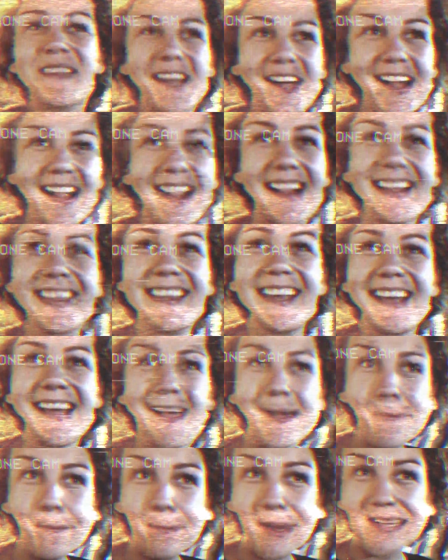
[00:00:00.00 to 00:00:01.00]
called
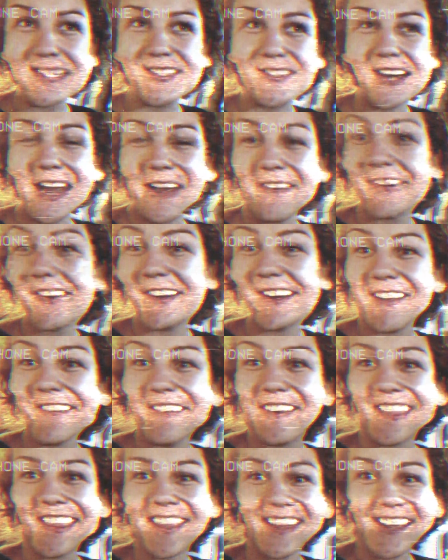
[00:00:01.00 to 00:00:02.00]
the bus driver and
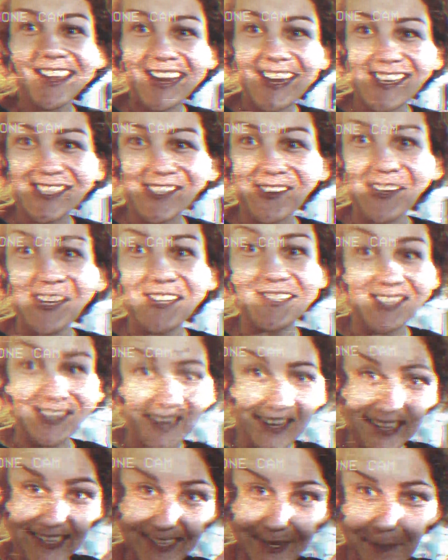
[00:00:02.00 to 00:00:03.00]
everything, and he's arranging